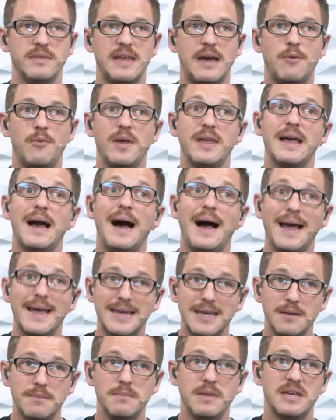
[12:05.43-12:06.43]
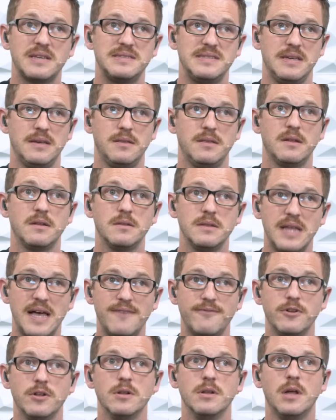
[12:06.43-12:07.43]
That way I can mix in the
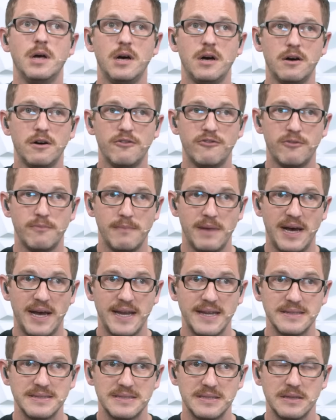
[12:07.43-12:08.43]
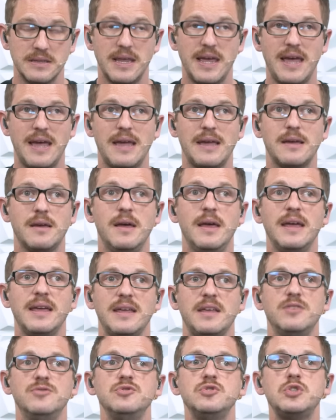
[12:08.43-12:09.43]
level of my delay
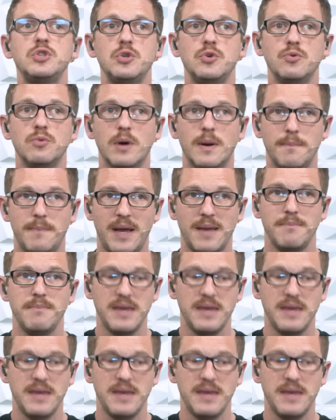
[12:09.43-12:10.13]
into my